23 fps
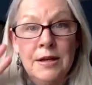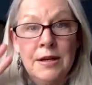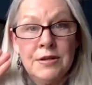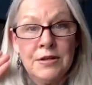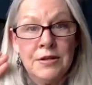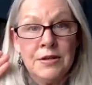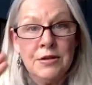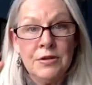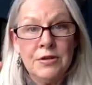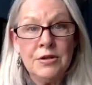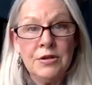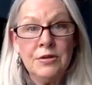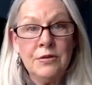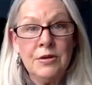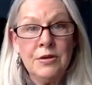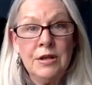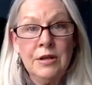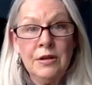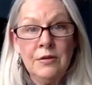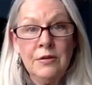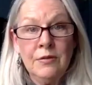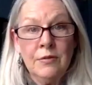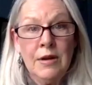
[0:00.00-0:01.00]
So you're
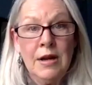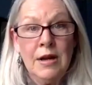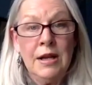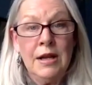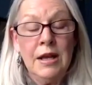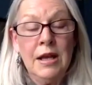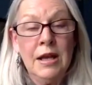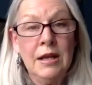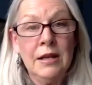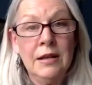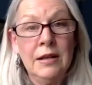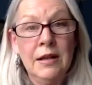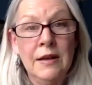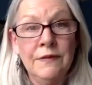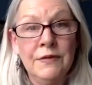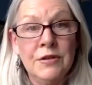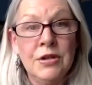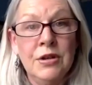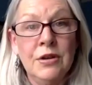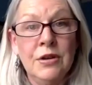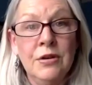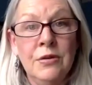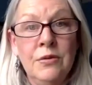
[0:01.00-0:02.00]
doing right hand, left
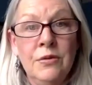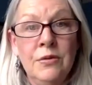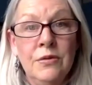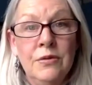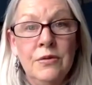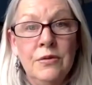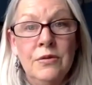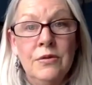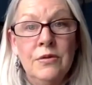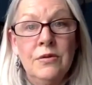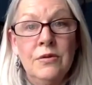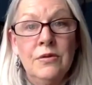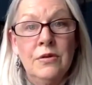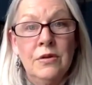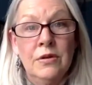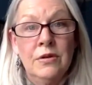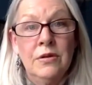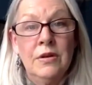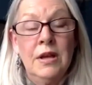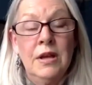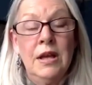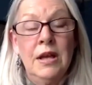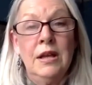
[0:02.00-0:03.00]
toe,
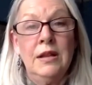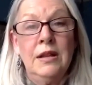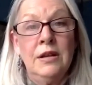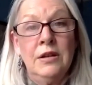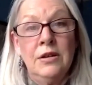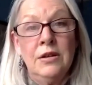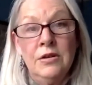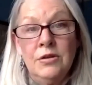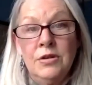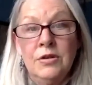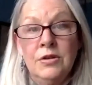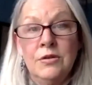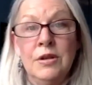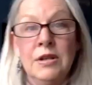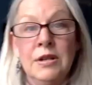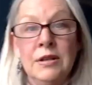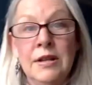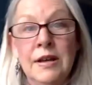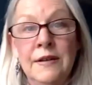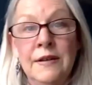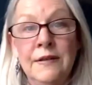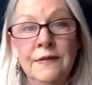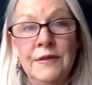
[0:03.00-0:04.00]
and then you're doing
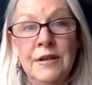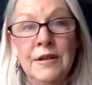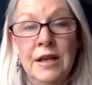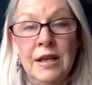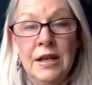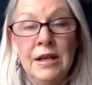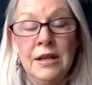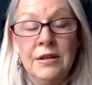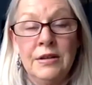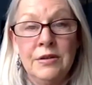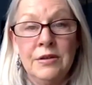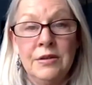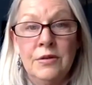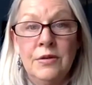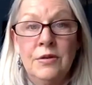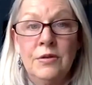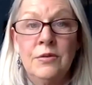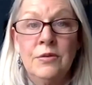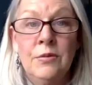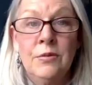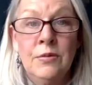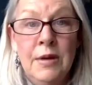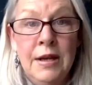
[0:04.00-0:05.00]
left hand,
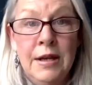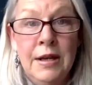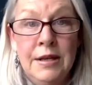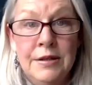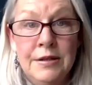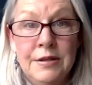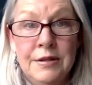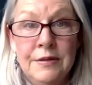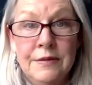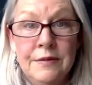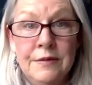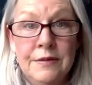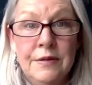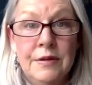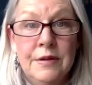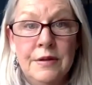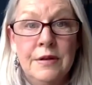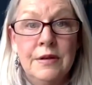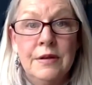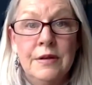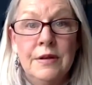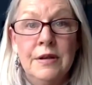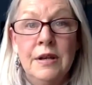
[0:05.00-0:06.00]
right.
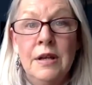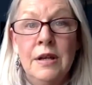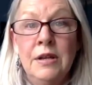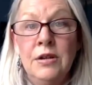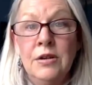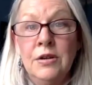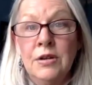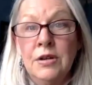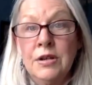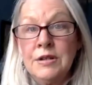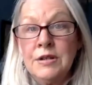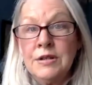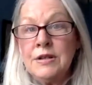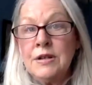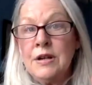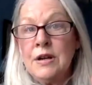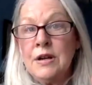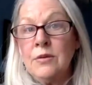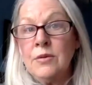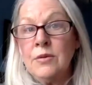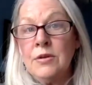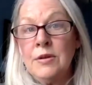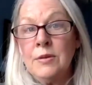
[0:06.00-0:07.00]
And you're going to
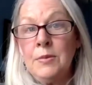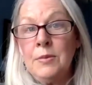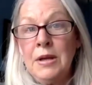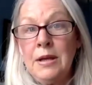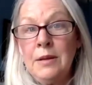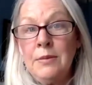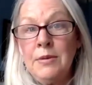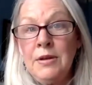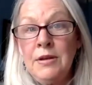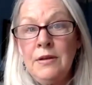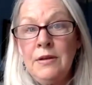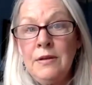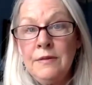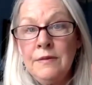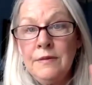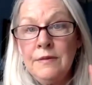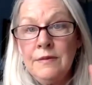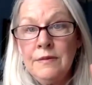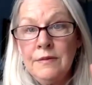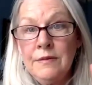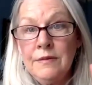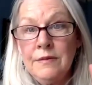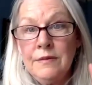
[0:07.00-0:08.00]
start with the baby.
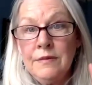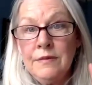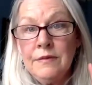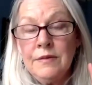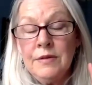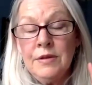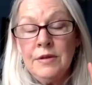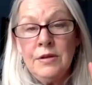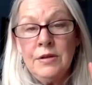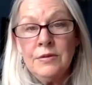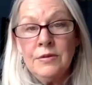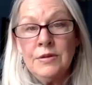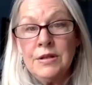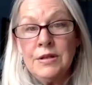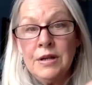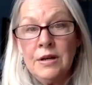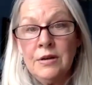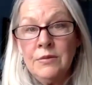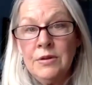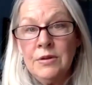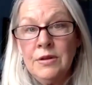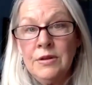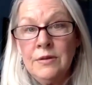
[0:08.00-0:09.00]
You don't
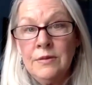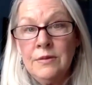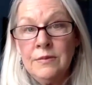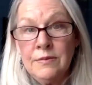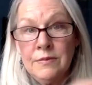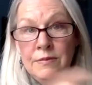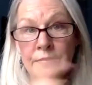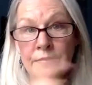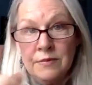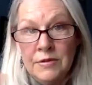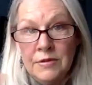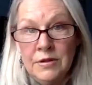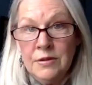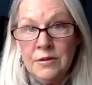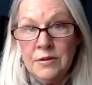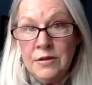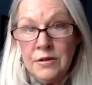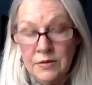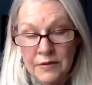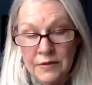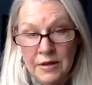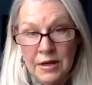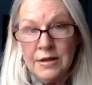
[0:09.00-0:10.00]
start with
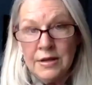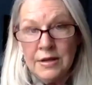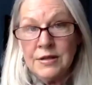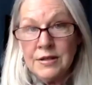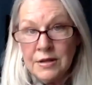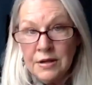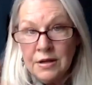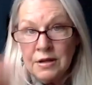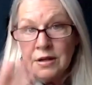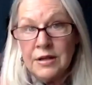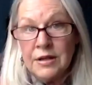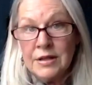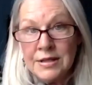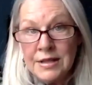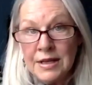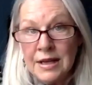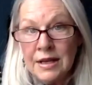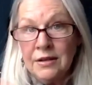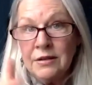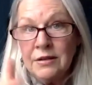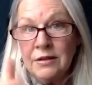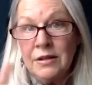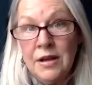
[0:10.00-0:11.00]
you've got to start
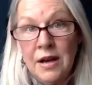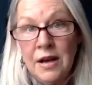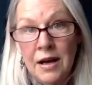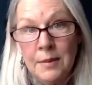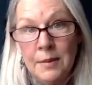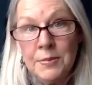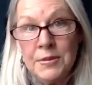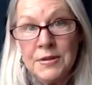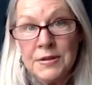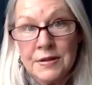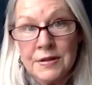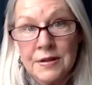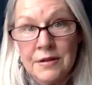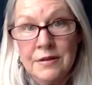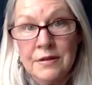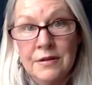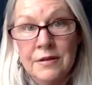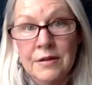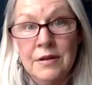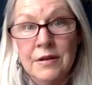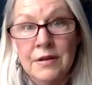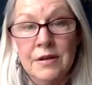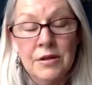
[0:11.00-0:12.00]
exactly opposite.
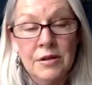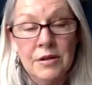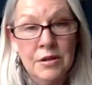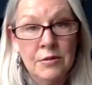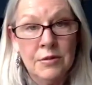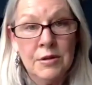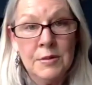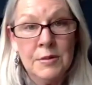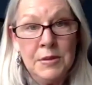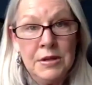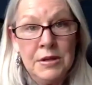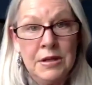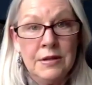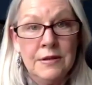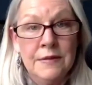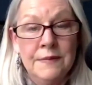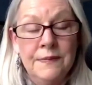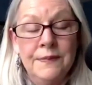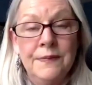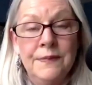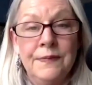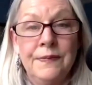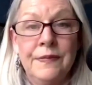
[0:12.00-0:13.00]
You repeat.
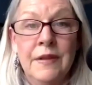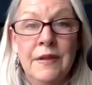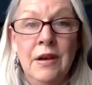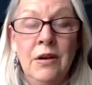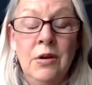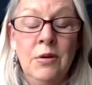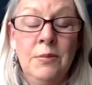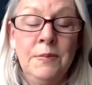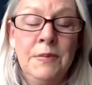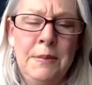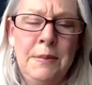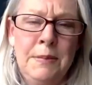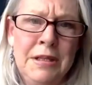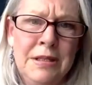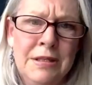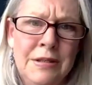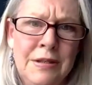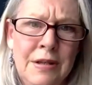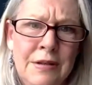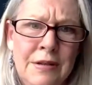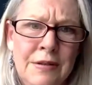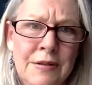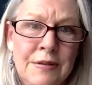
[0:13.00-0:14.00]
I hope that makes
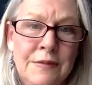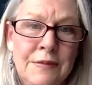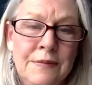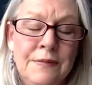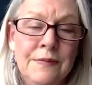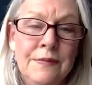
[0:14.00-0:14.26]
sense.